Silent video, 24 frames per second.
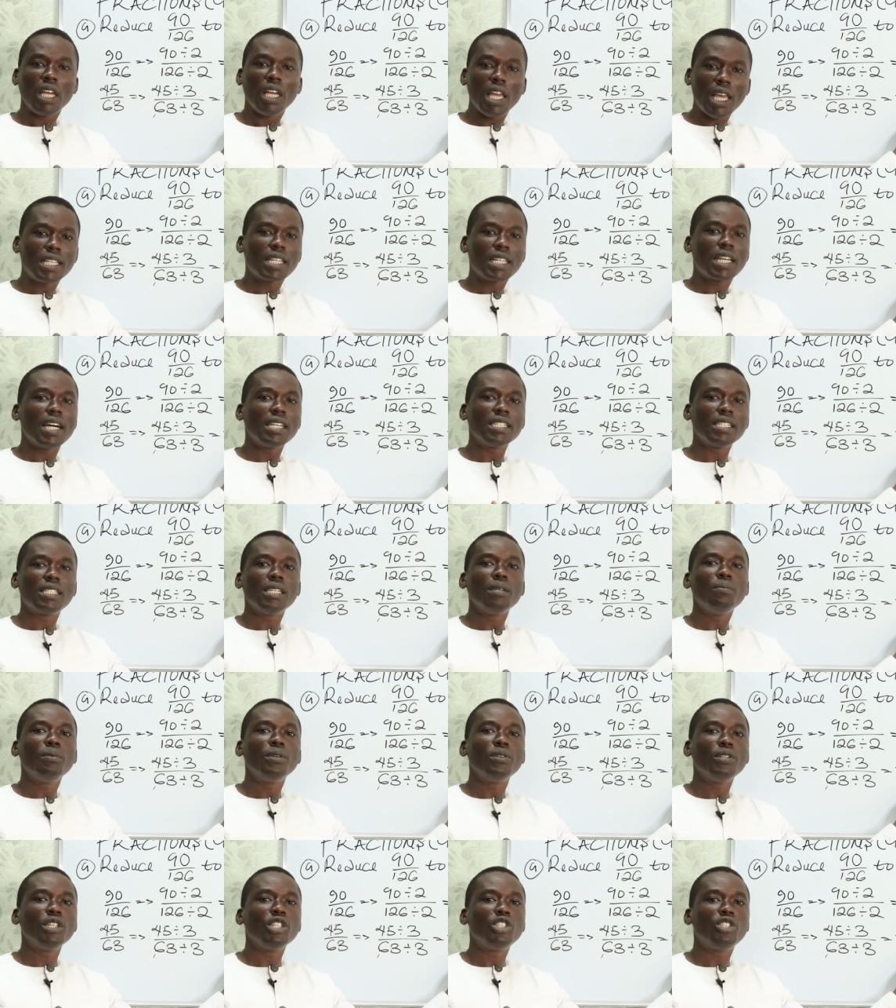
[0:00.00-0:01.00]
It can
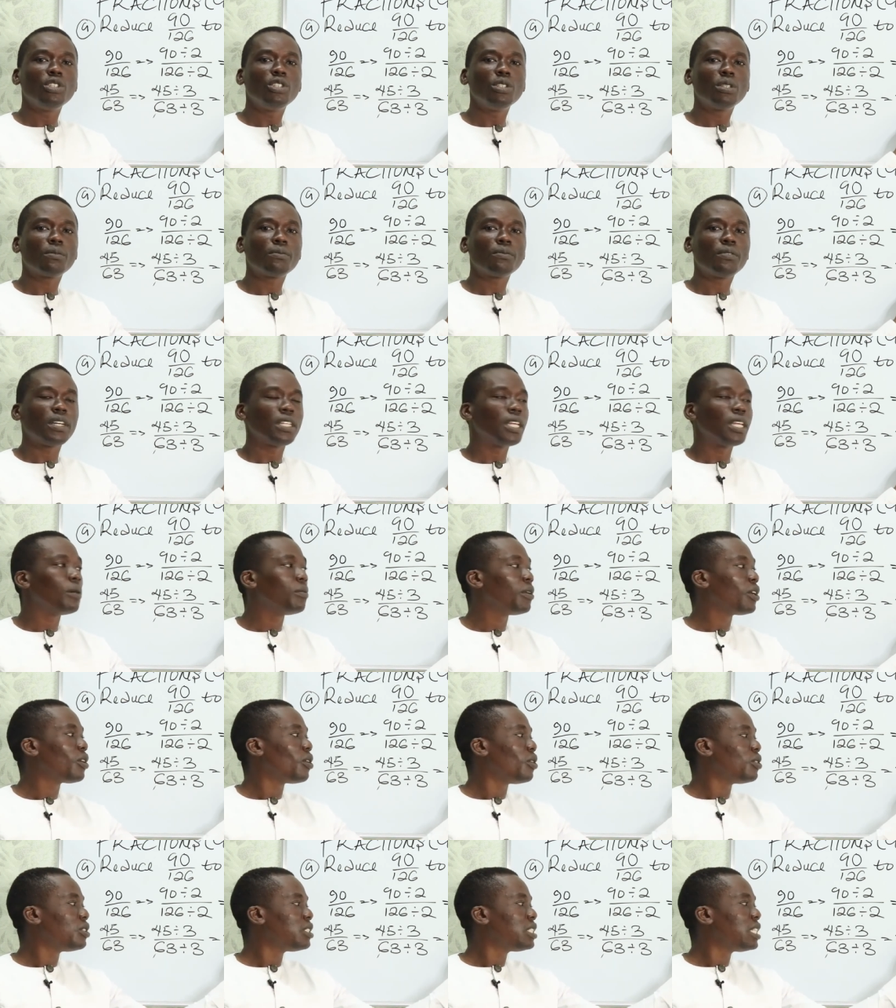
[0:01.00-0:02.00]
still be reduced further
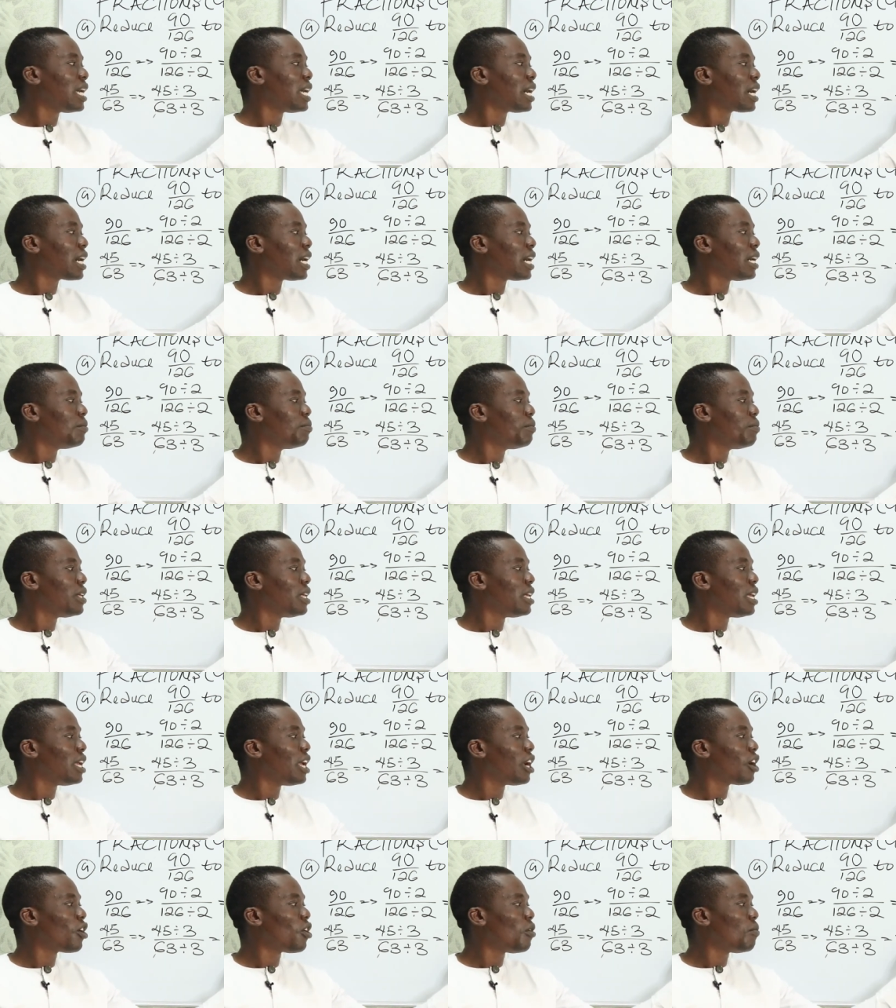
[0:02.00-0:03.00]
because there can be
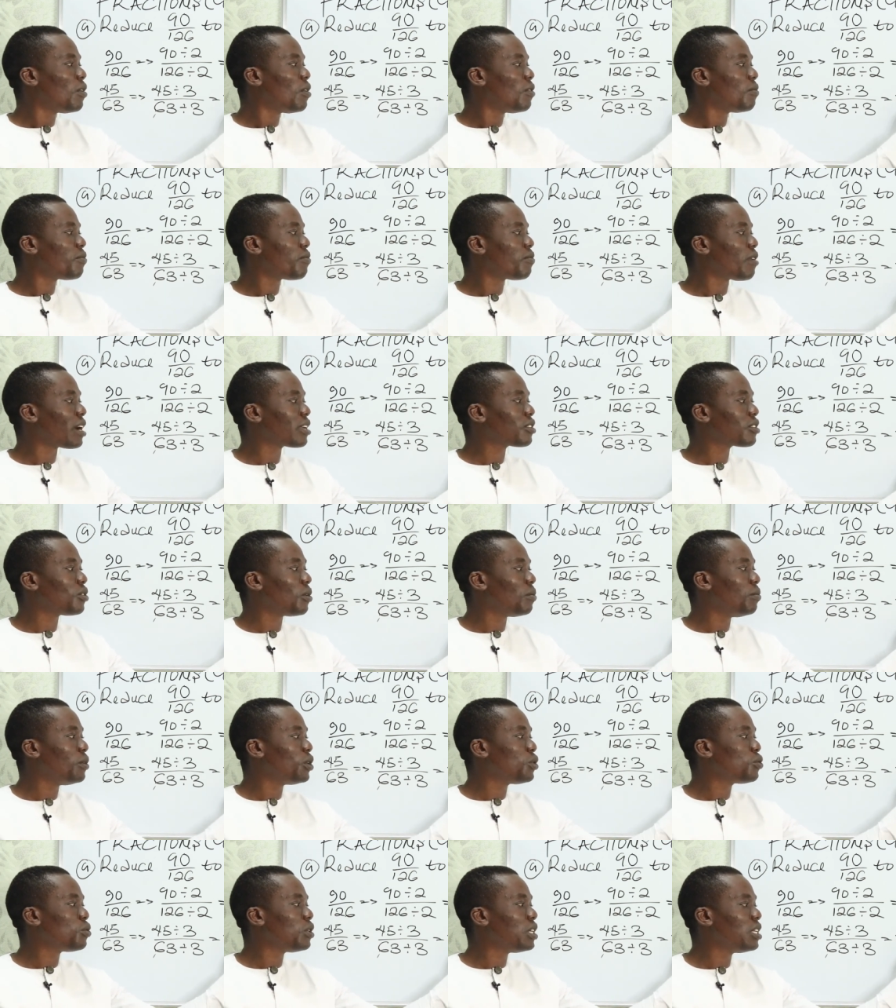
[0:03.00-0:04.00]
a common factor
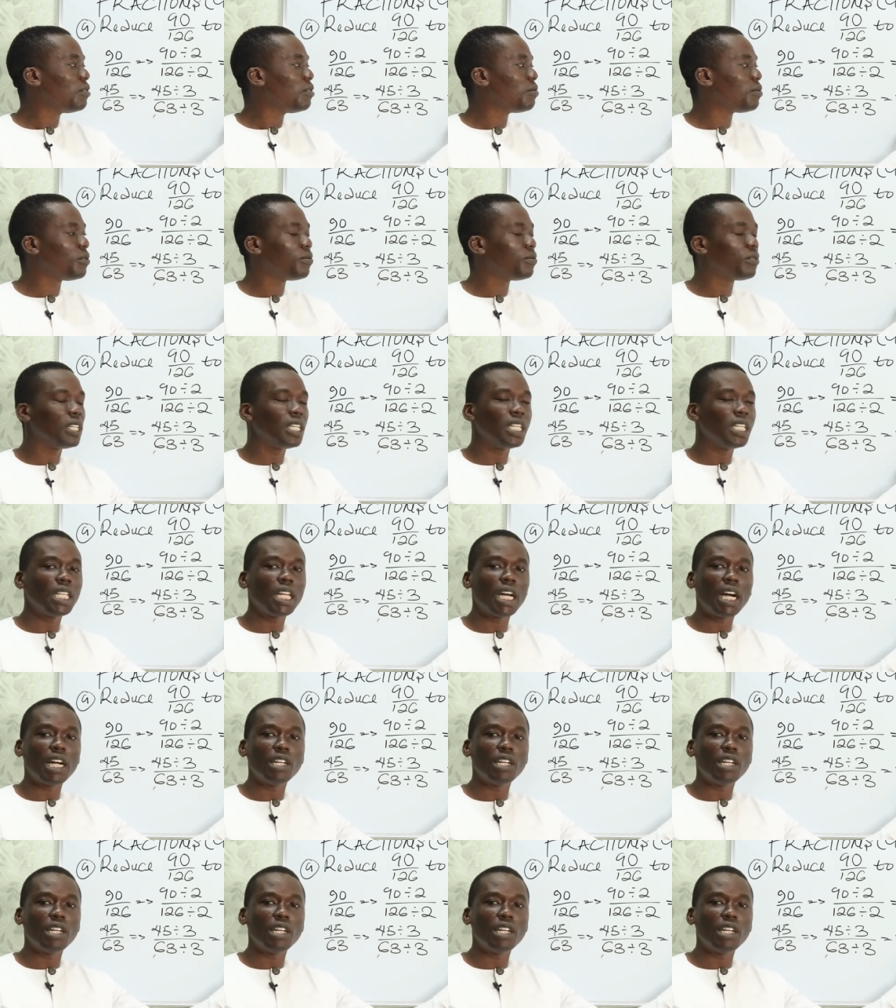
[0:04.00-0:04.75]
between 15